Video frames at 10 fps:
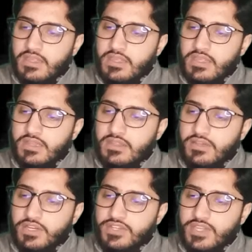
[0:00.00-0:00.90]
In
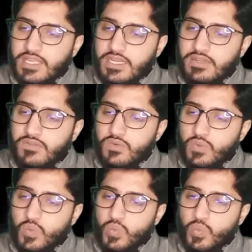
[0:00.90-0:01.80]
third second,
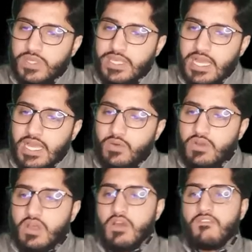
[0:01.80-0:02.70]
we have
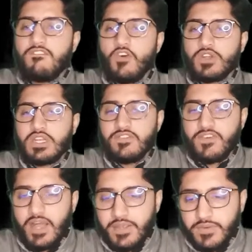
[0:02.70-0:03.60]

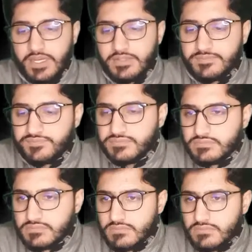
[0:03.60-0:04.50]
45, right?
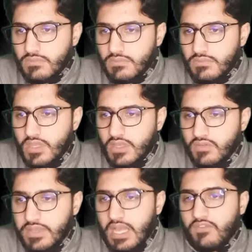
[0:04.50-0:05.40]

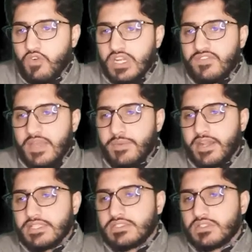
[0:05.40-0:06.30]
We have 45
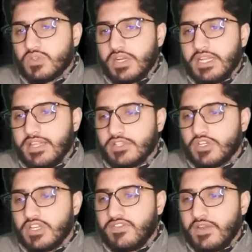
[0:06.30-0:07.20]
minus 20, that is
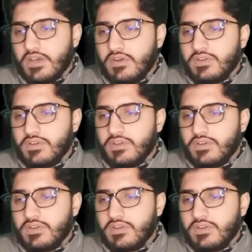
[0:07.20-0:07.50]
25 now.